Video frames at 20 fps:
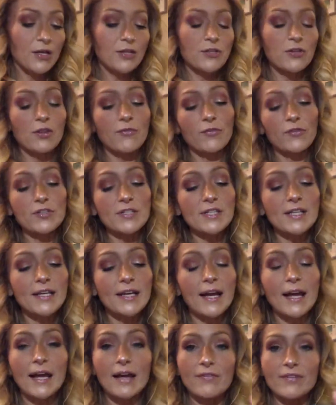So the first thing
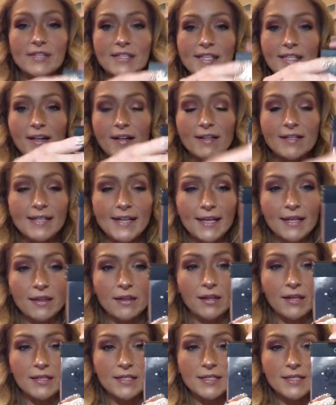I have is Ciate
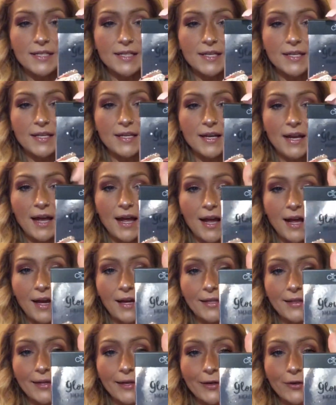London
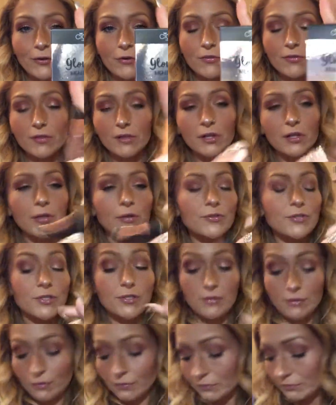highlighter, the Glow
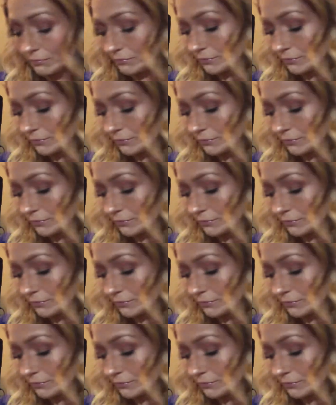two